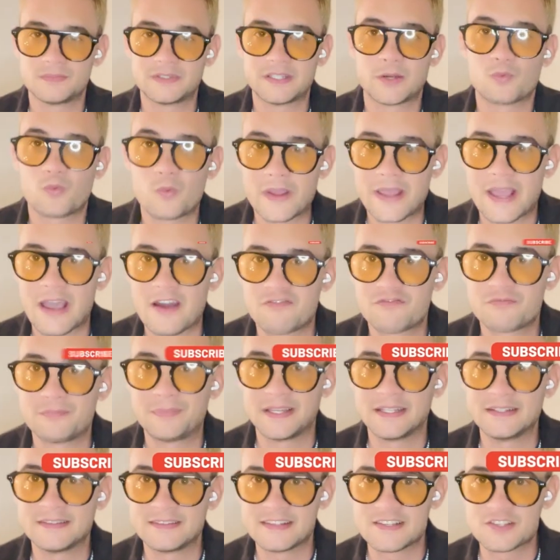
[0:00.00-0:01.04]
that we have
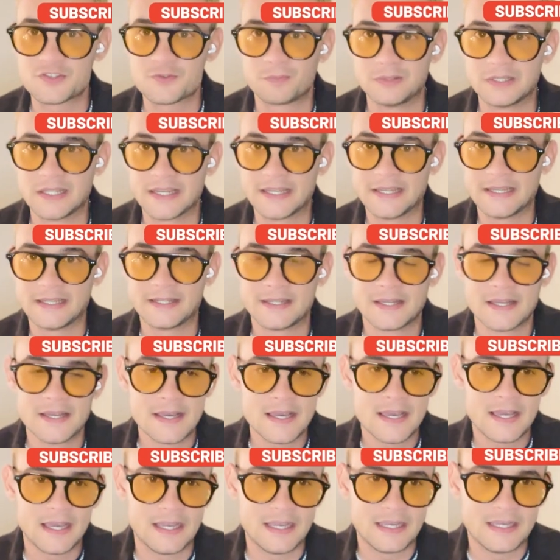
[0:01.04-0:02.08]
been displaying
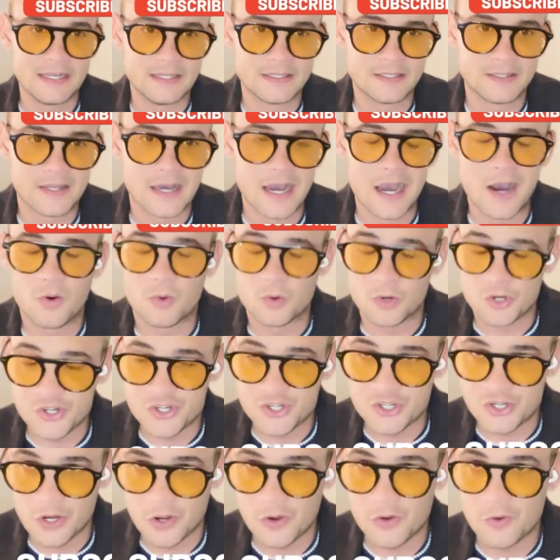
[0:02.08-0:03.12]
in our
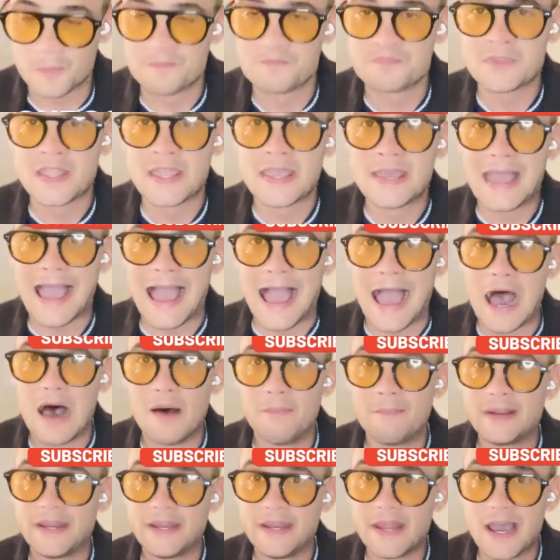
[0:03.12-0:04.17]
show.
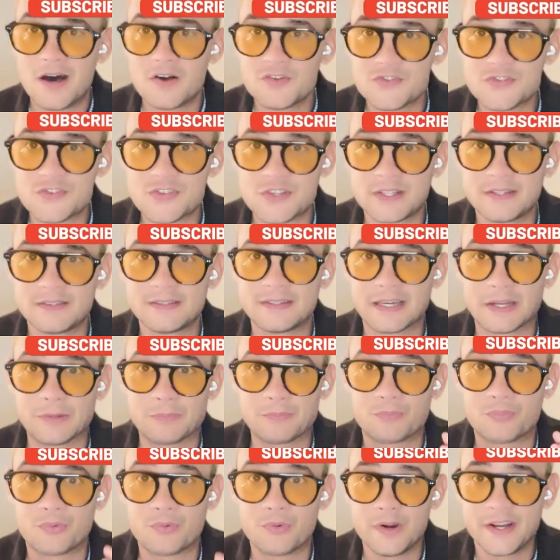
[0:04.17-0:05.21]
I'm announcing
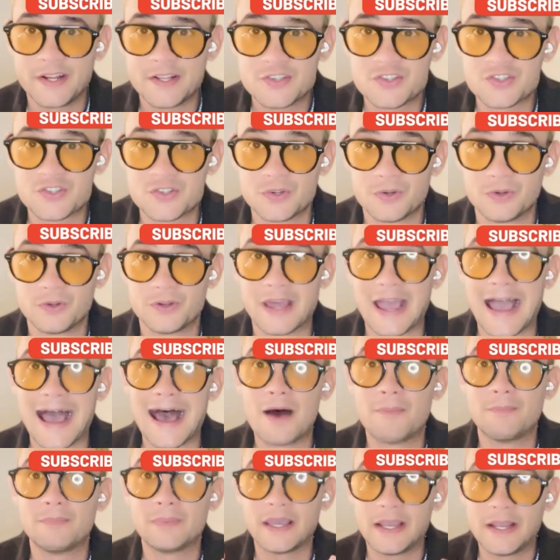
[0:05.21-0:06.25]
that pretty soon
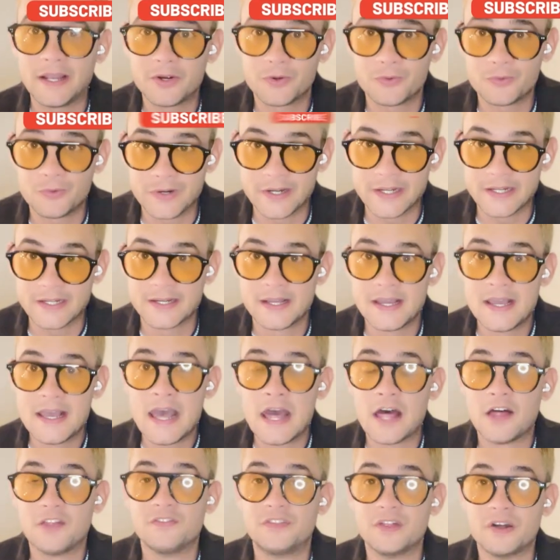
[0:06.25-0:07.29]
I'm airing
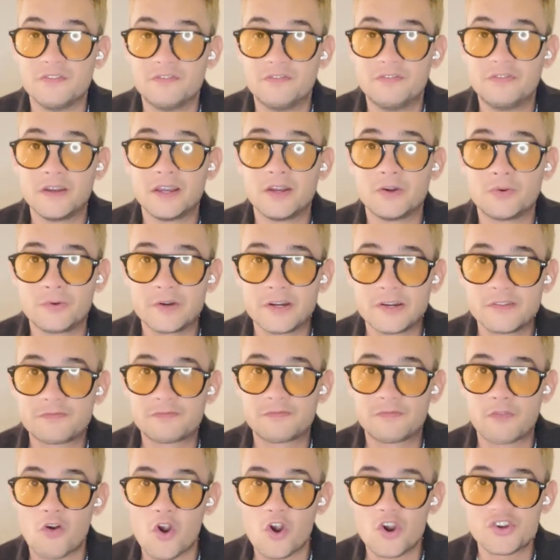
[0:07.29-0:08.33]
the very
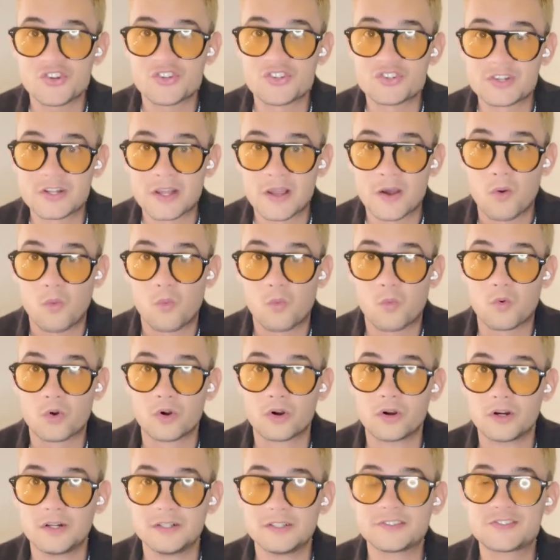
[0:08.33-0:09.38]
first
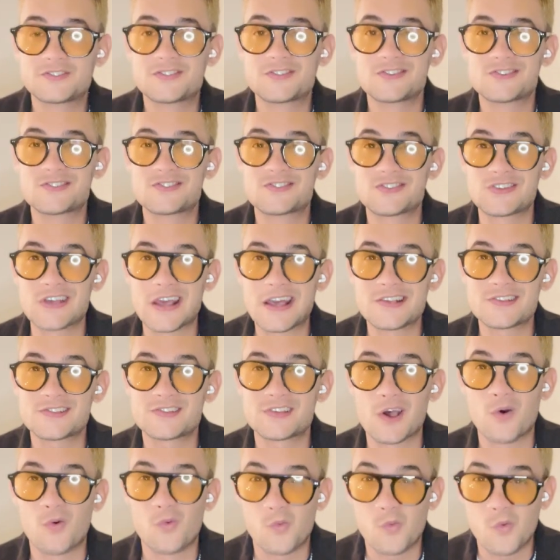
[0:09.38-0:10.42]
World
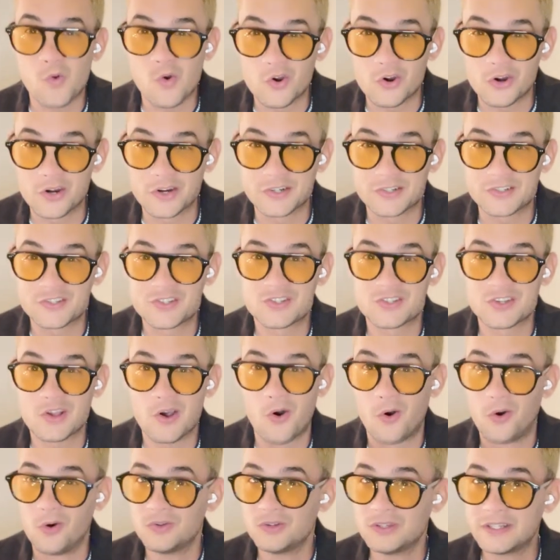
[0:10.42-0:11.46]
Success Awards,
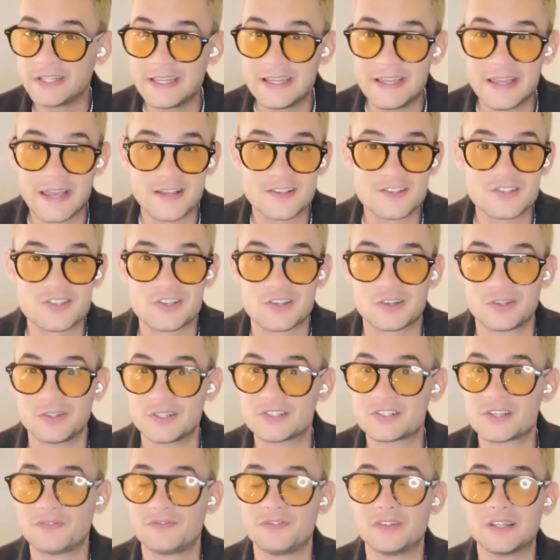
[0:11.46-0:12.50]
only
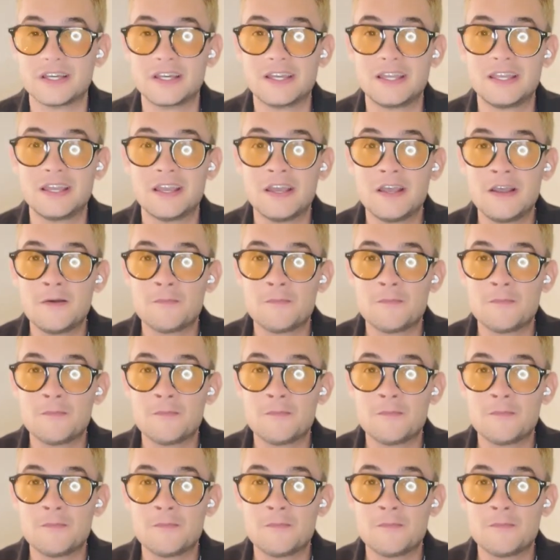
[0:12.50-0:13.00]
exclusively